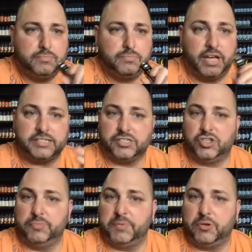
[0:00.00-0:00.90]
Ask a
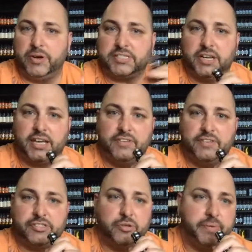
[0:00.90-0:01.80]
stupid question, I give you a
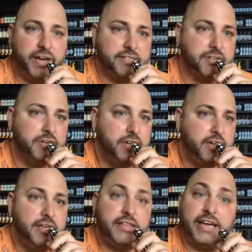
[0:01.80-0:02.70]
stupid answer.
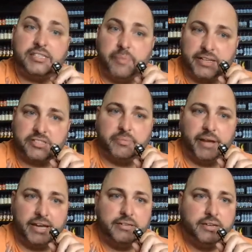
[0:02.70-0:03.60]
Thanks, Monster
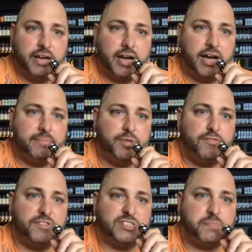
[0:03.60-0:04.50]
Man. Um,
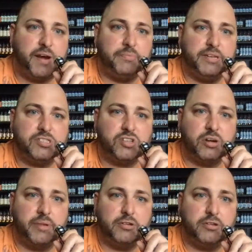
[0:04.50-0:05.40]
you've inspired me to start
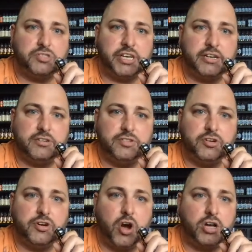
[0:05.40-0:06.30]
my own channel. You're
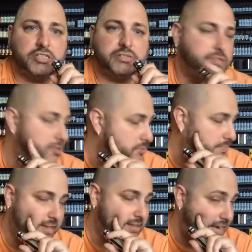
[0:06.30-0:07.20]
an awesome dude,
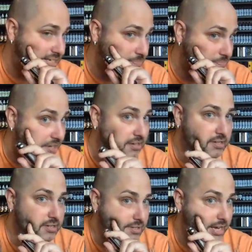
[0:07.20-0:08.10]
man. Thanks, brother.
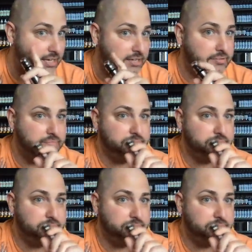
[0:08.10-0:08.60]
Thank you.